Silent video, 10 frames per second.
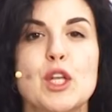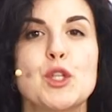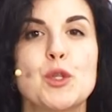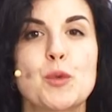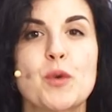
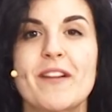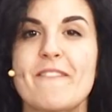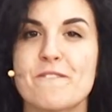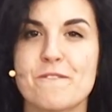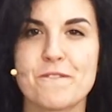You were
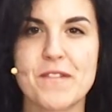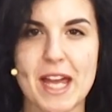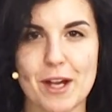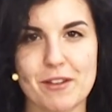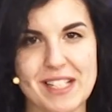
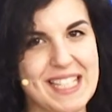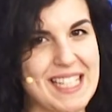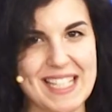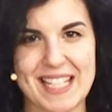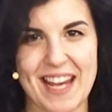very
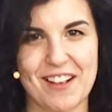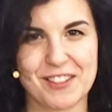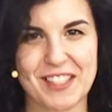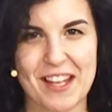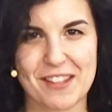
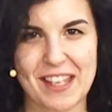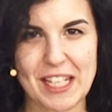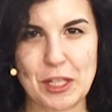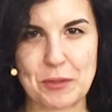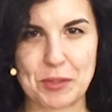detailed.
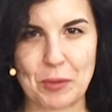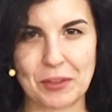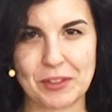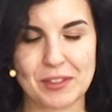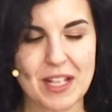Thank you,
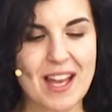Sonal.